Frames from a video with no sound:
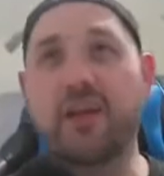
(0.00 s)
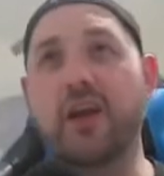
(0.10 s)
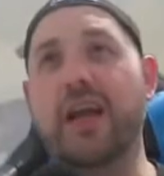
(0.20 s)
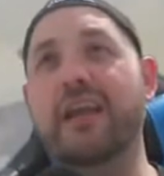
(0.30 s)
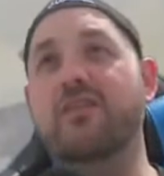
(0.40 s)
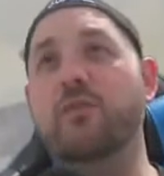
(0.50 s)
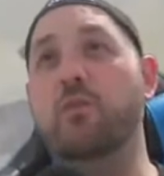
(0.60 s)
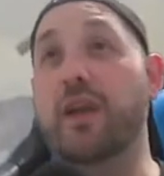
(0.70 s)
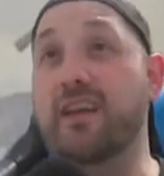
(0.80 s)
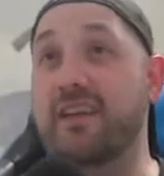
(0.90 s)
Okay,
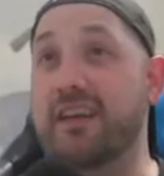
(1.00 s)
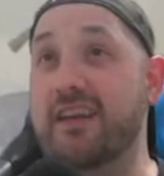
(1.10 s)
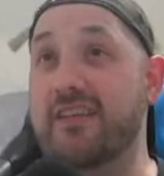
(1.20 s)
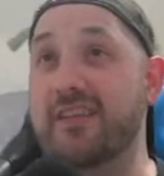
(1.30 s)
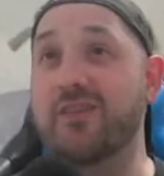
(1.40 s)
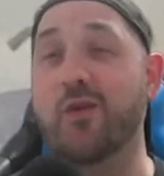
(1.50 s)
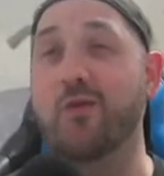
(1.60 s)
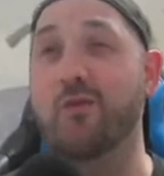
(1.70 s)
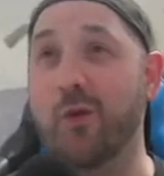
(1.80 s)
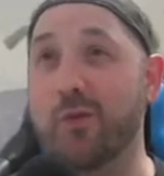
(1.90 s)
some win conditions. So
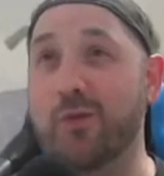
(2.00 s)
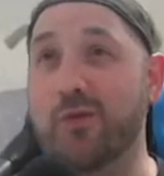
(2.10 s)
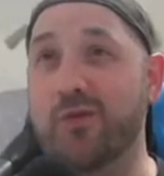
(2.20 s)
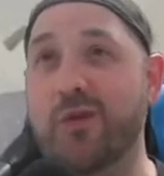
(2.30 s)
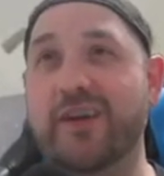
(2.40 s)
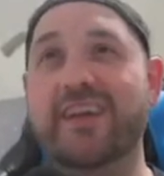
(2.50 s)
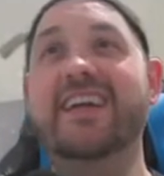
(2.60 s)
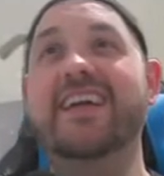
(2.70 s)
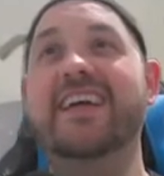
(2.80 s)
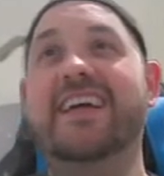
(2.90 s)
Vorpal Sword,
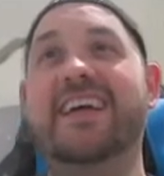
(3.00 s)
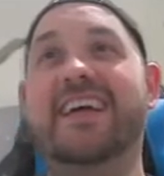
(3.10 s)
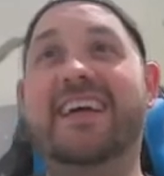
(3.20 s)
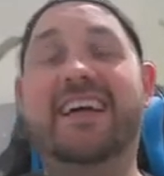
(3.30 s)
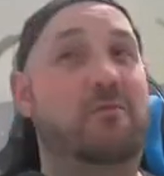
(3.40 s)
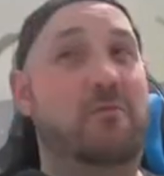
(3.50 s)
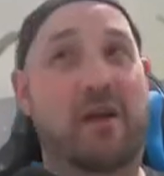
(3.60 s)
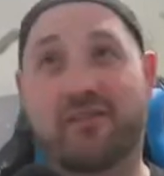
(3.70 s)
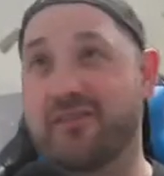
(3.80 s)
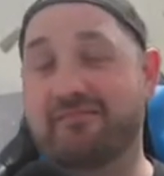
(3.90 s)

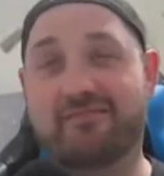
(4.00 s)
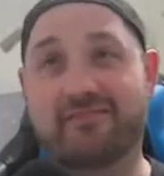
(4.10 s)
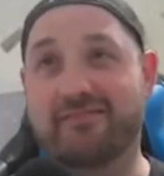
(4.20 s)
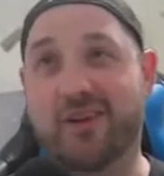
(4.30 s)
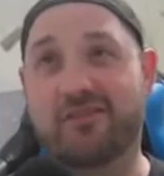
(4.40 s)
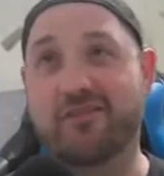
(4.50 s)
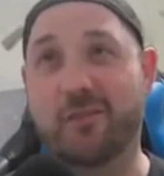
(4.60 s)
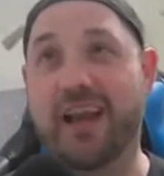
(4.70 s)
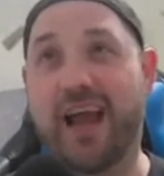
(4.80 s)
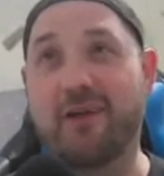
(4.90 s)
we're
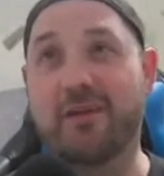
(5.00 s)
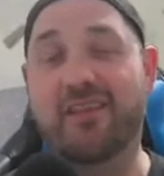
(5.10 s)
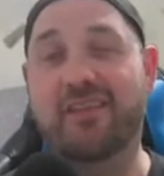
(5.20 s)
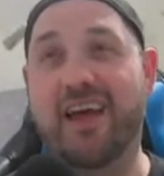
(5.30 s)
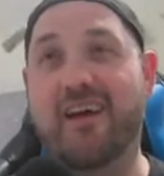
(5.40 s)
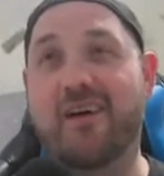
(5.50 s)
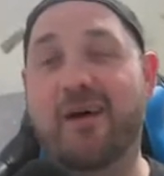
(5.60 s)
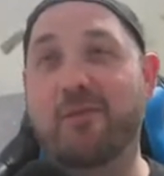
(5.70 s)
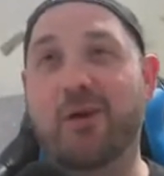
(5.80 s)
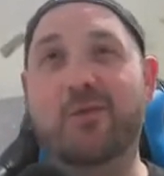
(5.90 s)
swinging out with
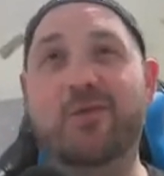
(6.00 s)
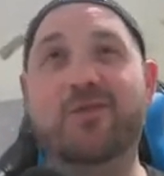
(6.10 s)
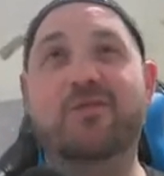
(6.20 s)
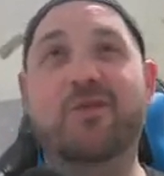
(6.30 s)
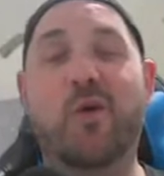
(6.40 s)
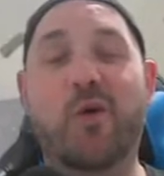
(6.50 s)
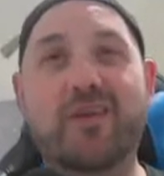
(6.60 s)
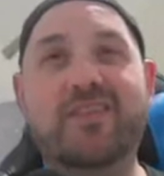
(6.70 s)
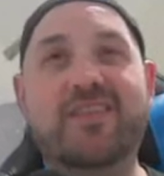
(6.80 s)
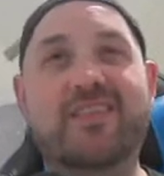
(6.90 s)
our unblockables. Of
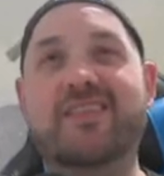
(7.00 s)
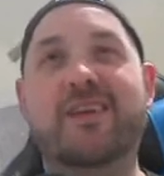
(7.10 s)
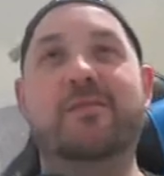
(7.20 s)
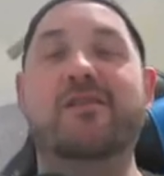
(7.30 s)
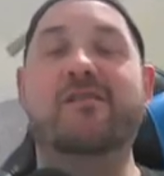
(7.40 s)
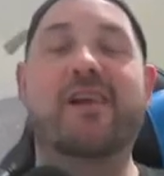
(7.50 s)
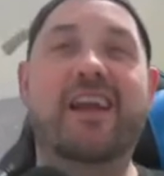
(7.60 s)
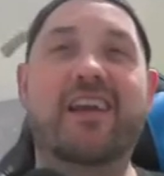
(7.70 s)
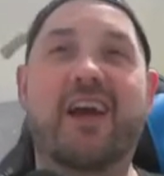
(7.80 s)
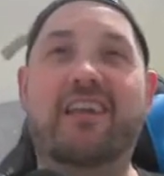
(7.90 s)
course, this is going to be
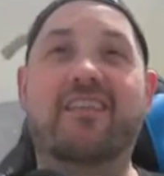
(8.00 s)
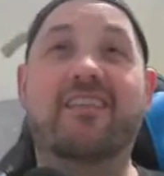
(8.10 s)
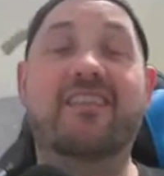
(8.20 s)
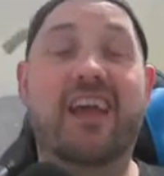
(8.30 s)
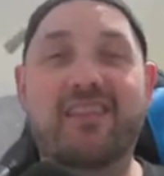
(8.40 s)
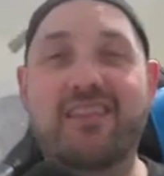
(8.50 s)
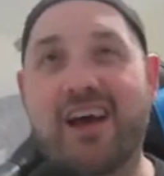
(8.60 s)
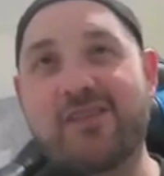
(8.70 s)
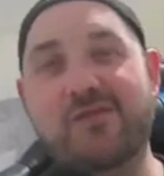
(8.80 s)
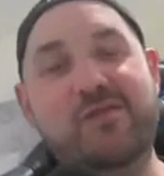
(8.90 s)
great. Adds Death
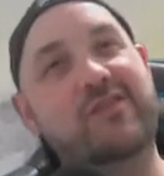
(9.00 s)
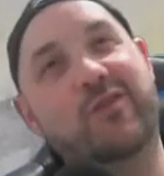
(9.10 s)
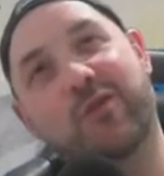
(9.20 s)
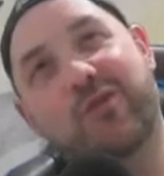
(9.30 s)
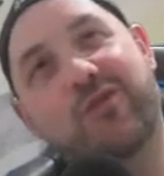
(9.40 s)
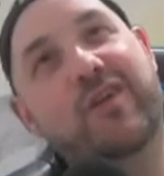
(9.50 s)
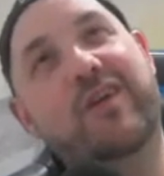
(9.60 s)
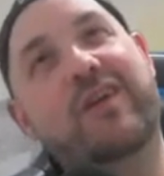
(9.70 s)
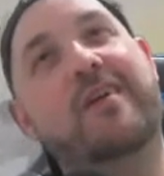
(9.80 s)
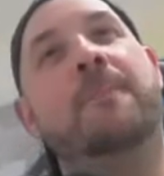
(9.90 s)
Touch, which is
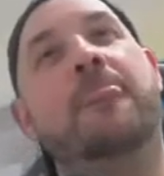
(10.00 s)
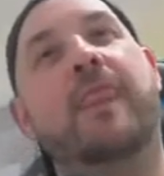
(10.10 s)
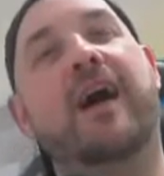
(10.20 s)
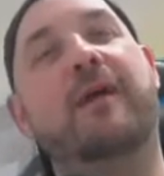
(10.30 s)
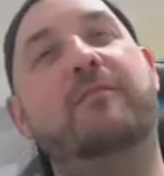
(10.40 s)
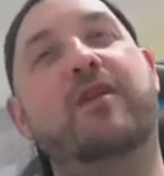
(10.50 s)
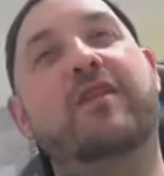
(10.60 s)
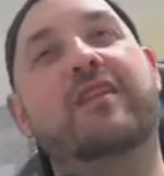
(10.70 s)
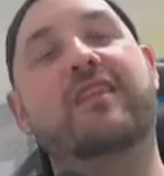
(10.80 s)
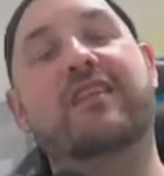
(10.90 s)
also
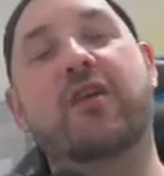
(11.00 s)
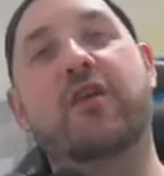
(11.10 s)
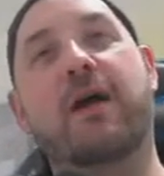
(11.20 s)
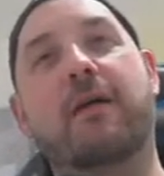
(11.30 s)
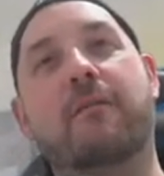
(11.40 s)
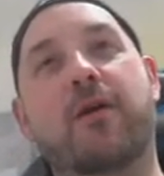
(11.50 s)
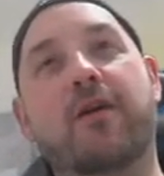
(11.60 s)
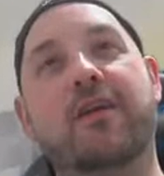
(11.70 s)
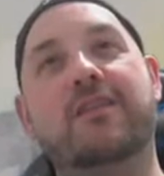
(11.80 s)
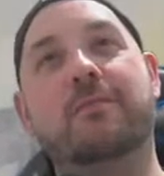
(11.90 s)
going to deter our
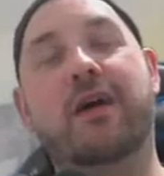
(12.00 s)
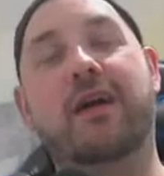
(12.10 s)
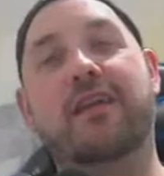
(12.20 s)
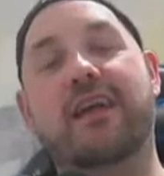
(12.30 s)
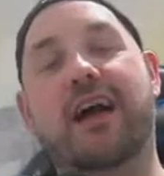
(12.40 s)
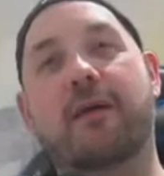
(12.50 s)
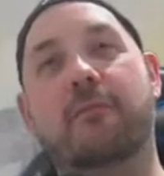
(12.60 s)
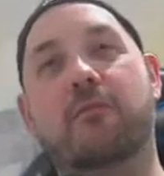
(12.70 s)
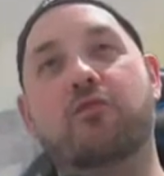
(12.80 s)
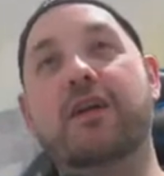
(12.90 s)
opponents, but
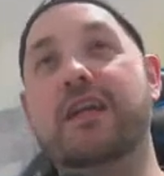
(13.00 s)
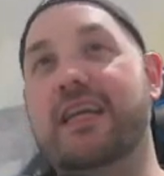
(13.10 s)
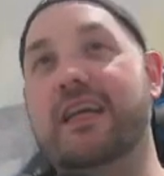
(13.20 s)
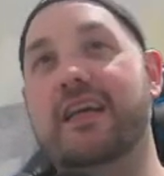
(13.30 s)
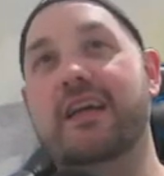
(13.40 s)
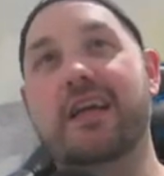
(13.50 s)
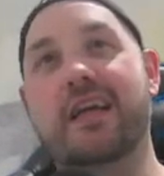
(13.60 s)
really